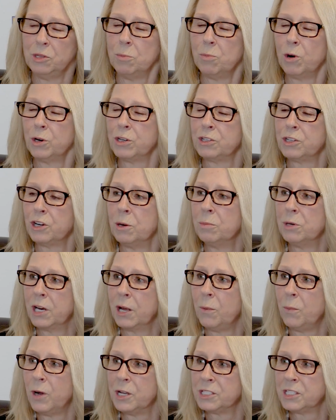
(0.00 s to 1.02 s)
the more determined
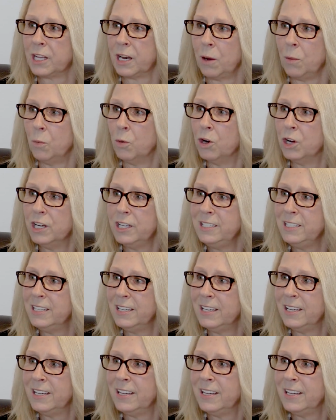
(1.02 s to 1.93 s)
I was that I would.